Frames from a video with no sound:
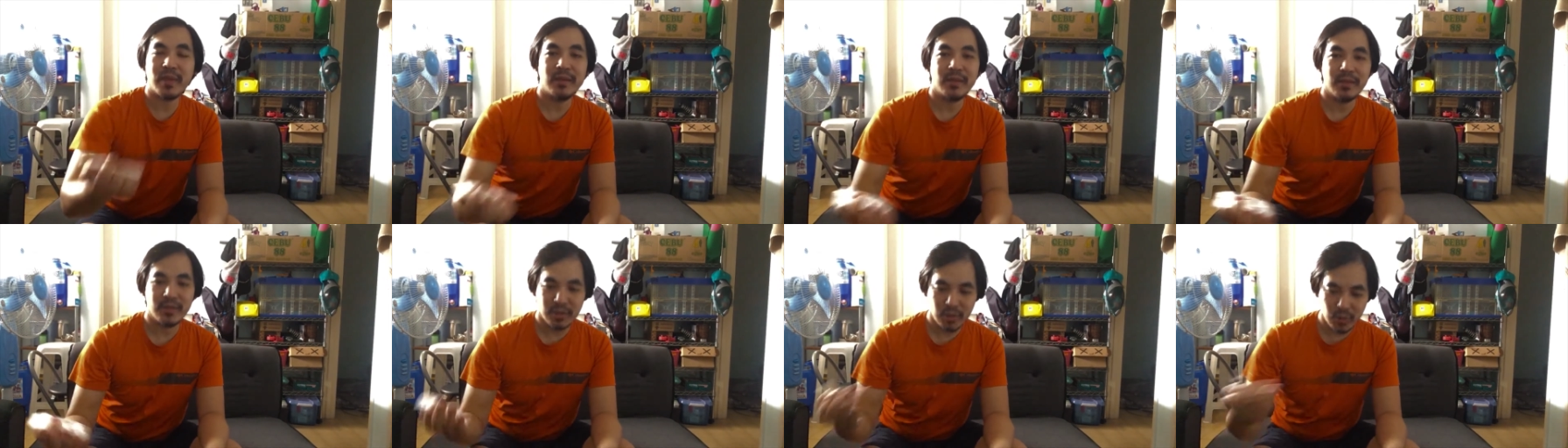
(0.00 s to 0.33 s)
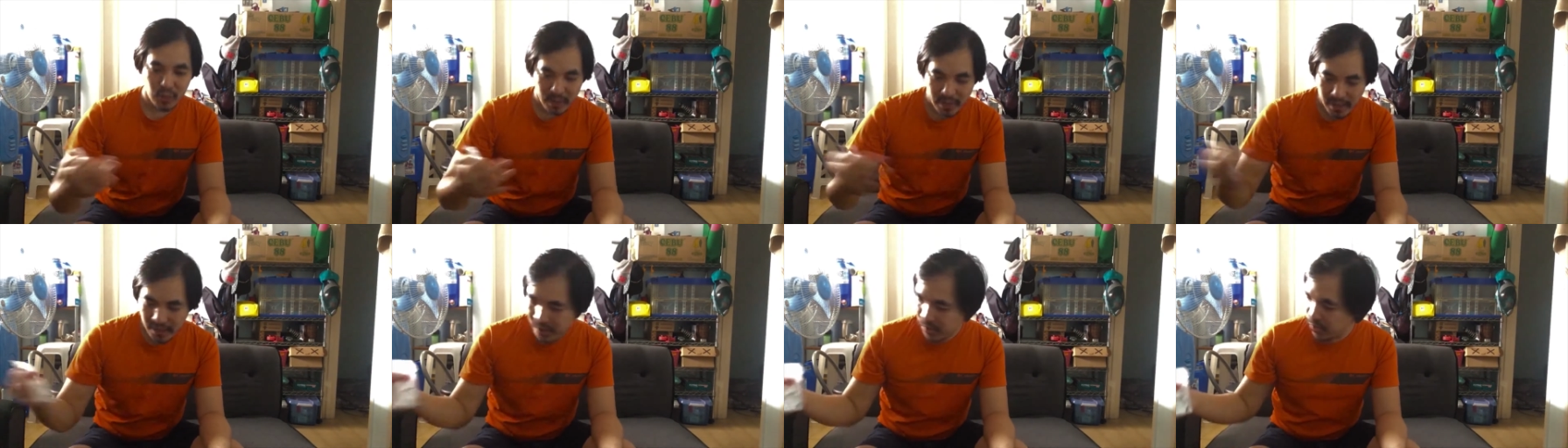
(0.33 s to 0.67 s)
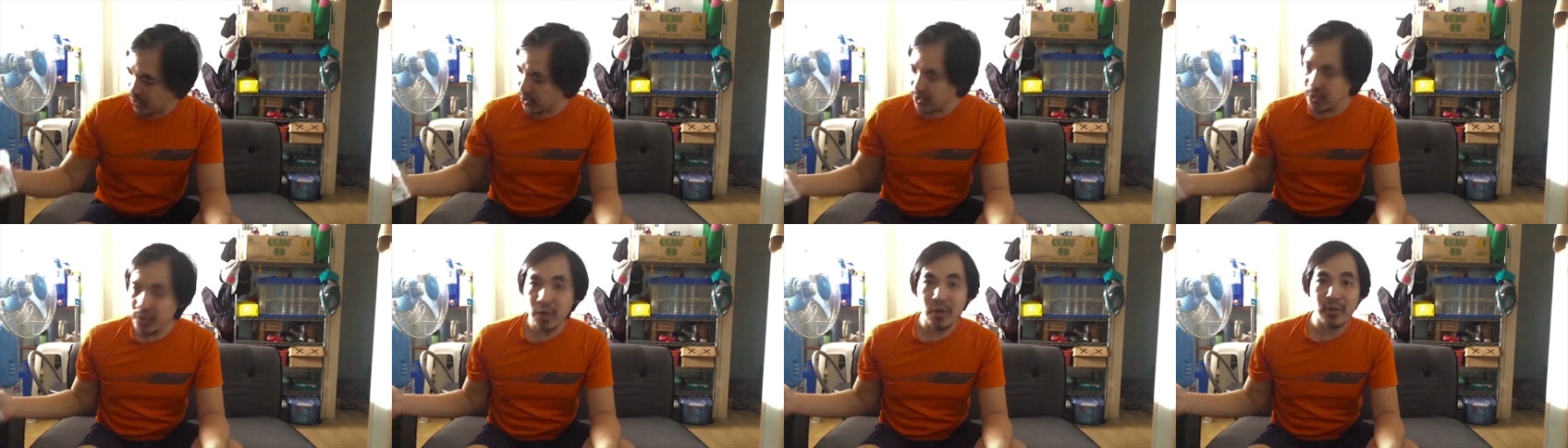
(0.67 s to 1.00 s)
So what I
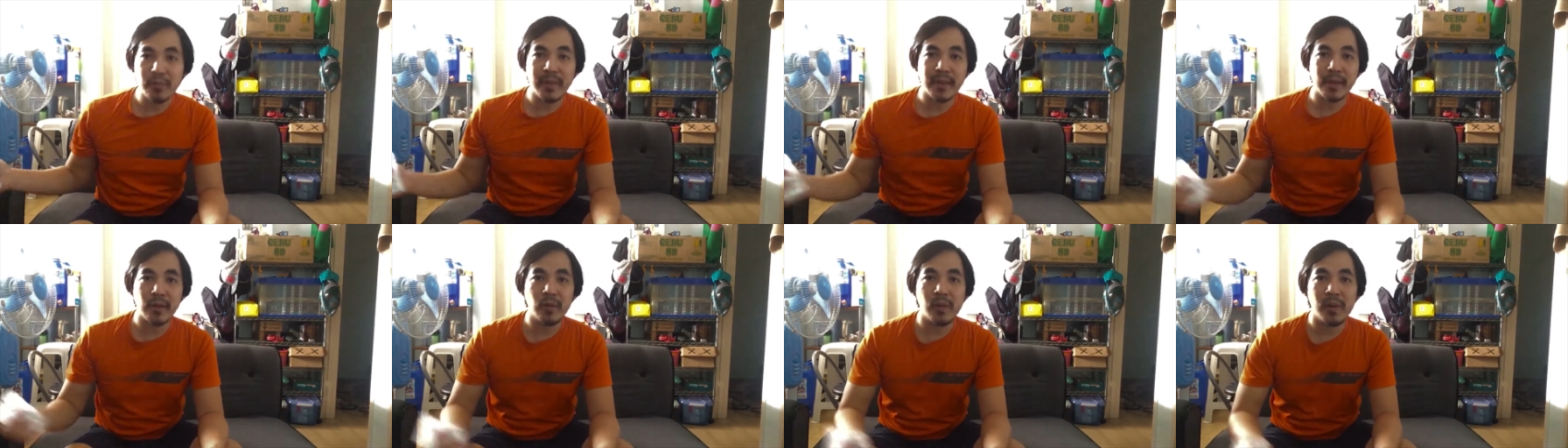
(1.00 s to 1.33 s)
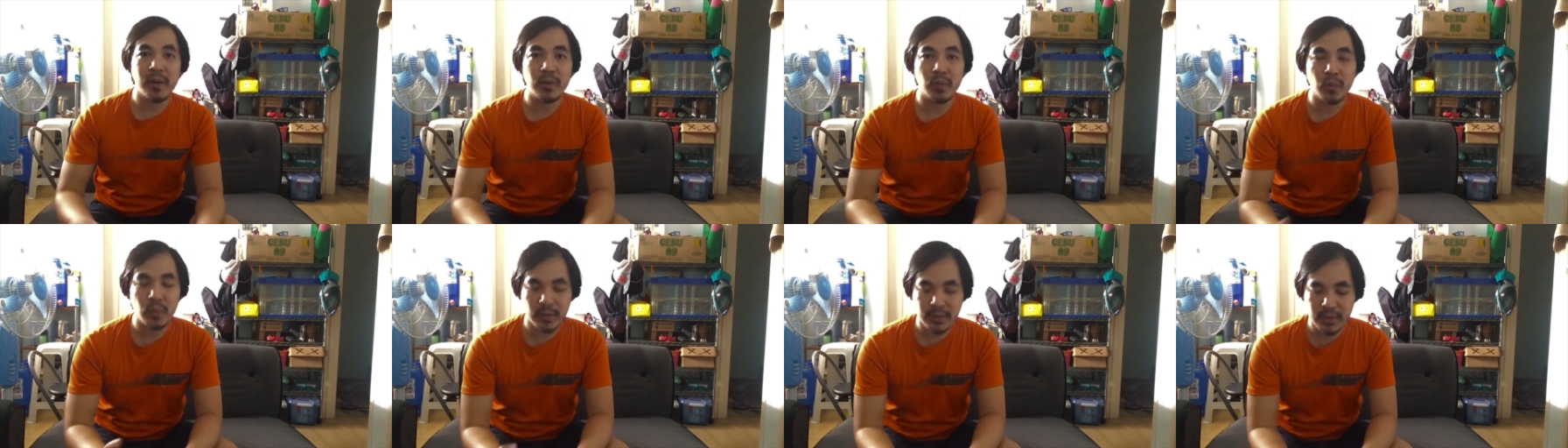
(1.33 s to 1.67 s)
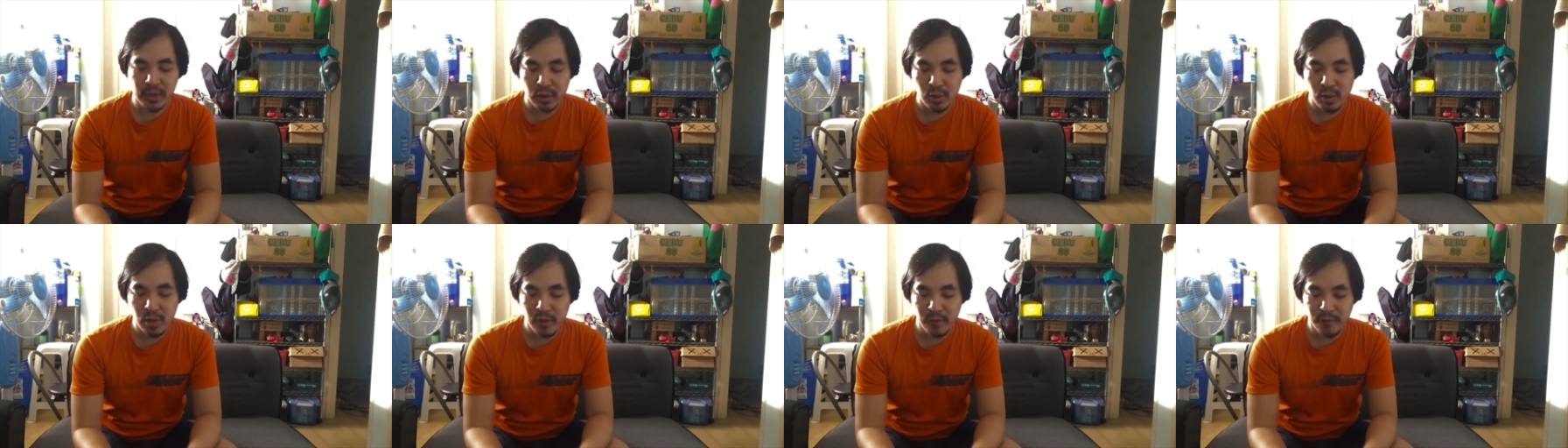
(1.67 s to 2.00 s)
used on my quad was a
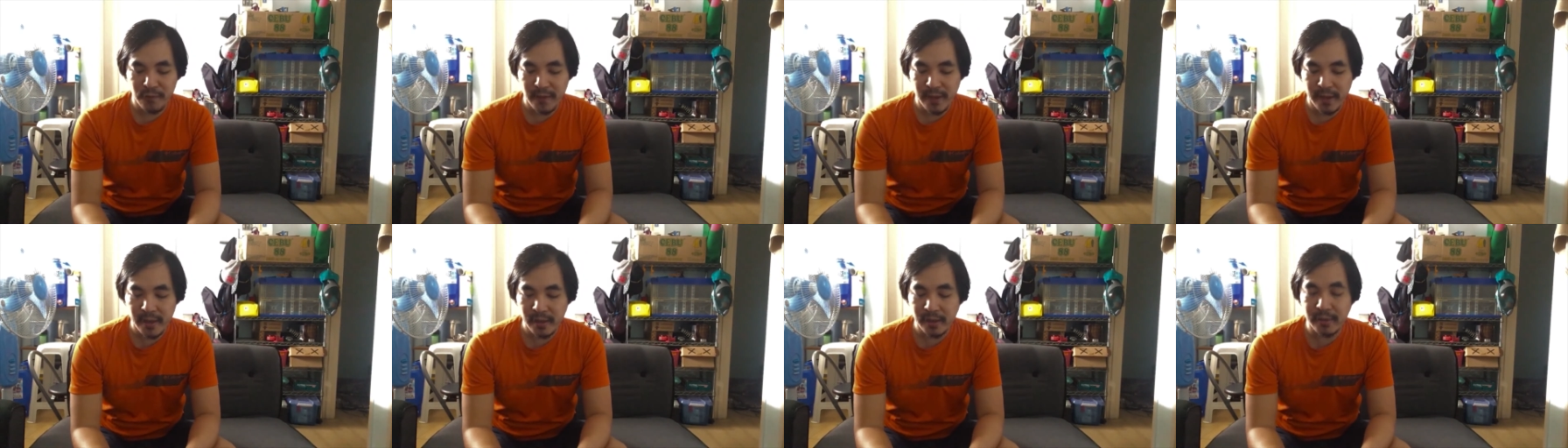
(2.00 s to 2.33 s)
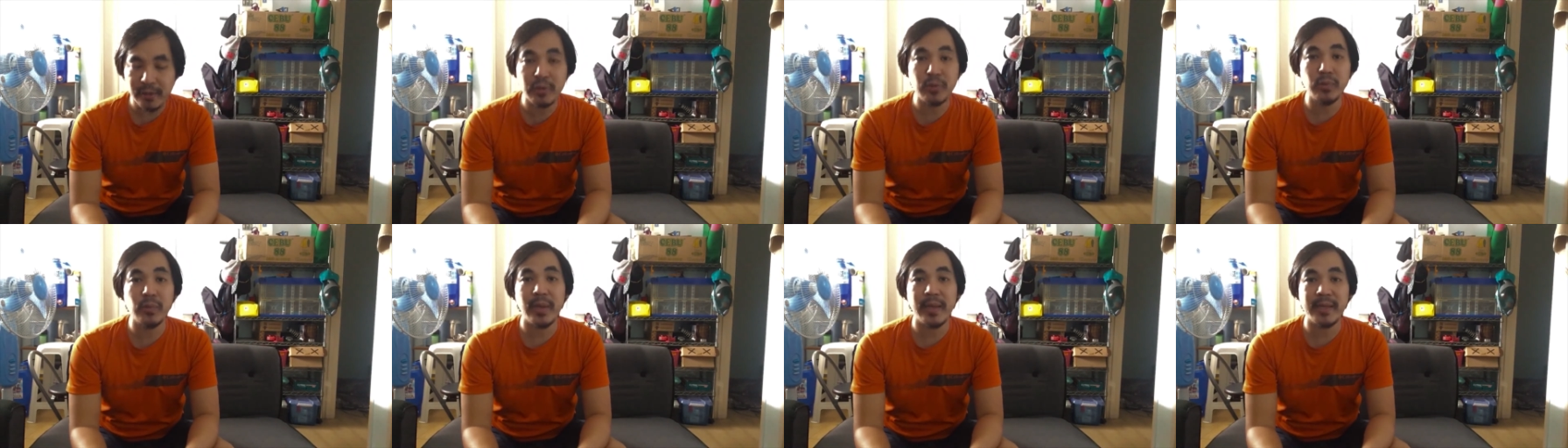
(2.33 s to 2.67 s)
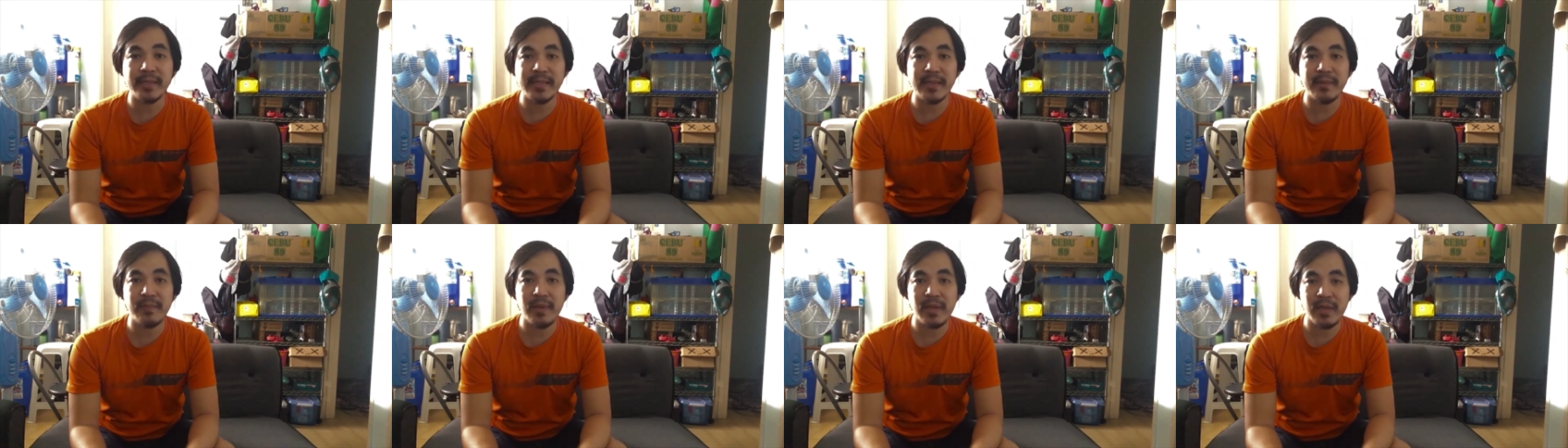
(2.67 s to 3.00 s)
UFL to
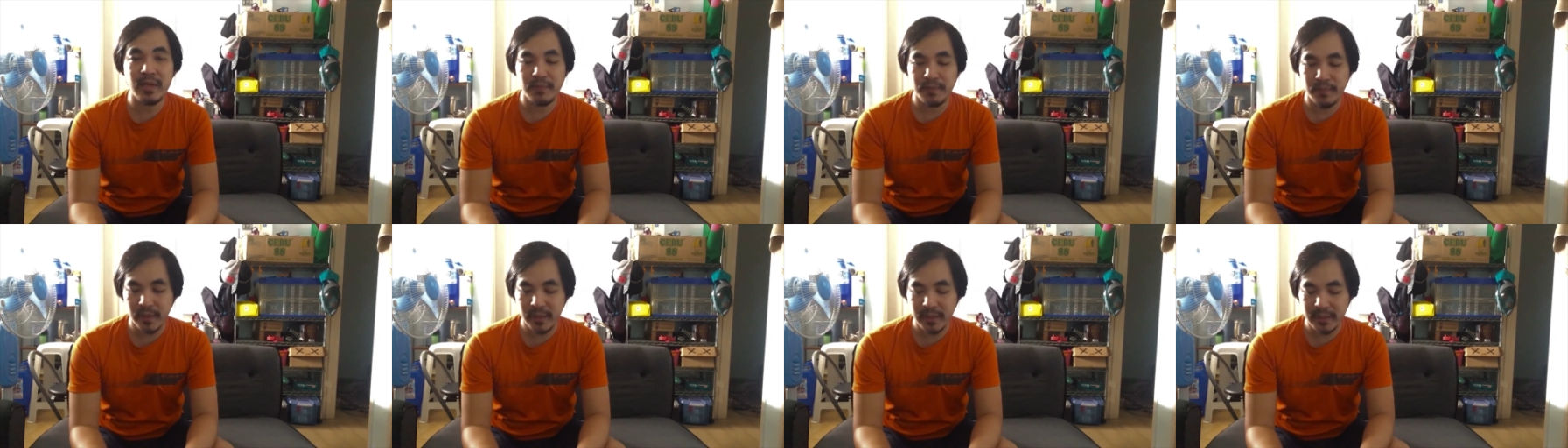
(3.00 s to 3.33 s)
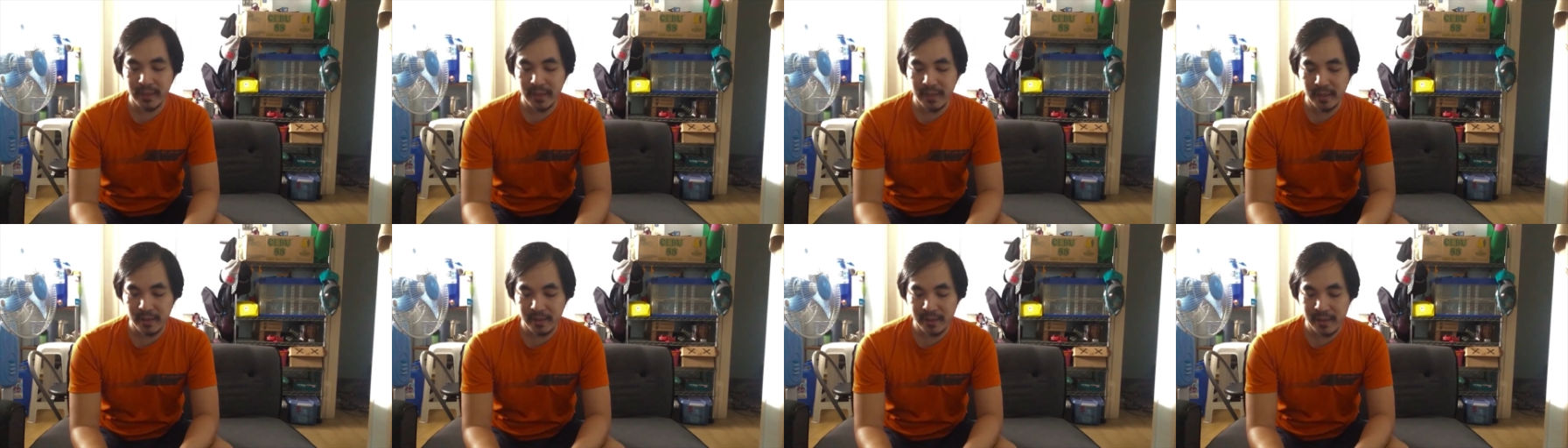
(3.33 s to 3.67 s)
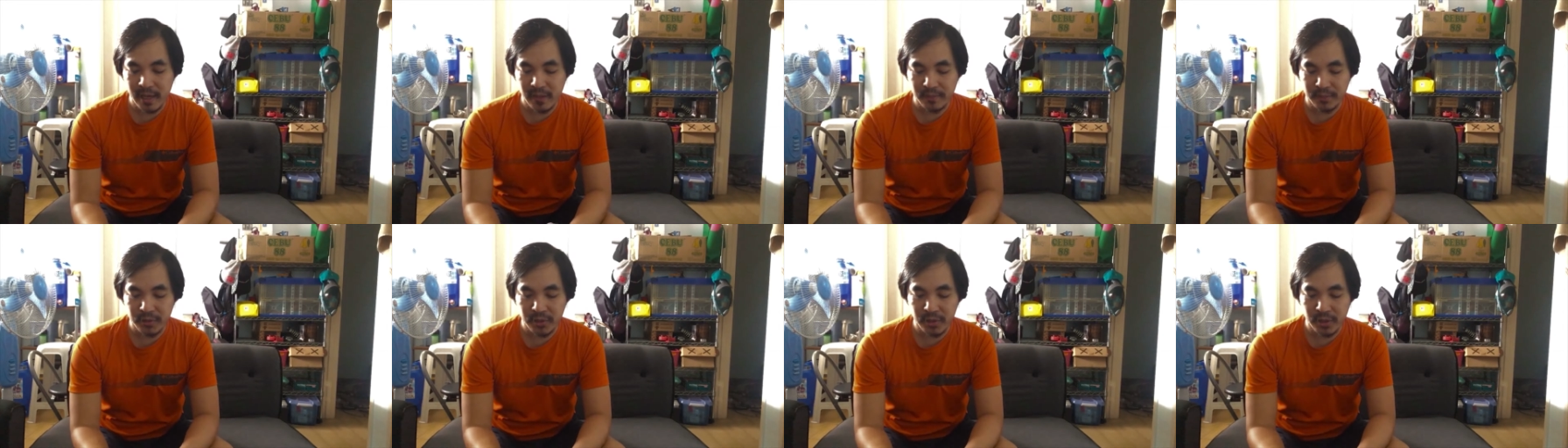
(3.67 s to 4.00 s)
SMA pigtail
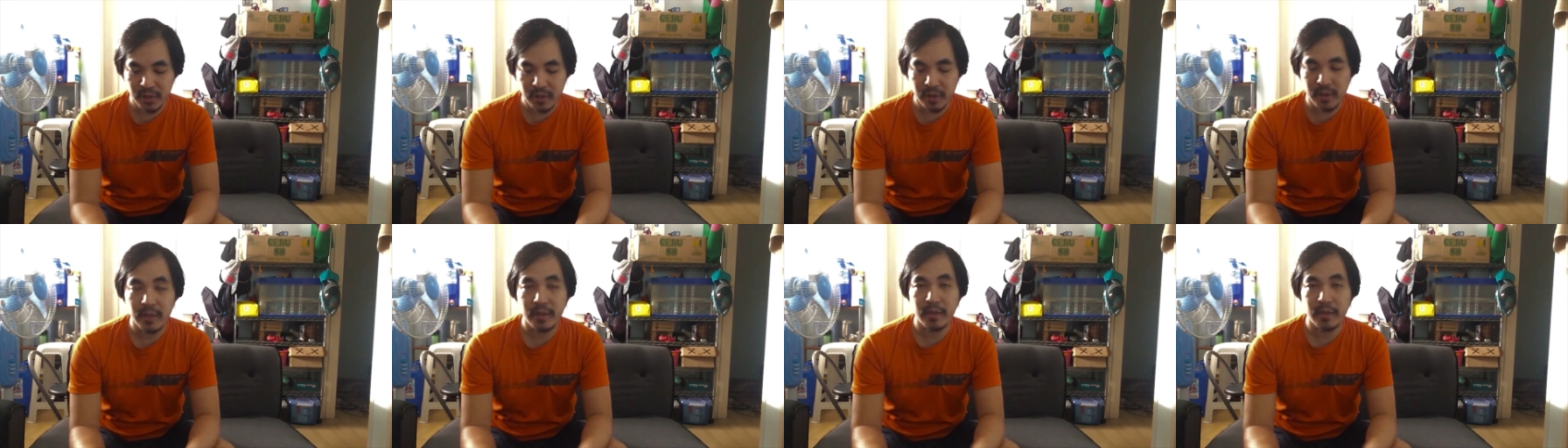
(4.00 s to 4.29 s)
adapter,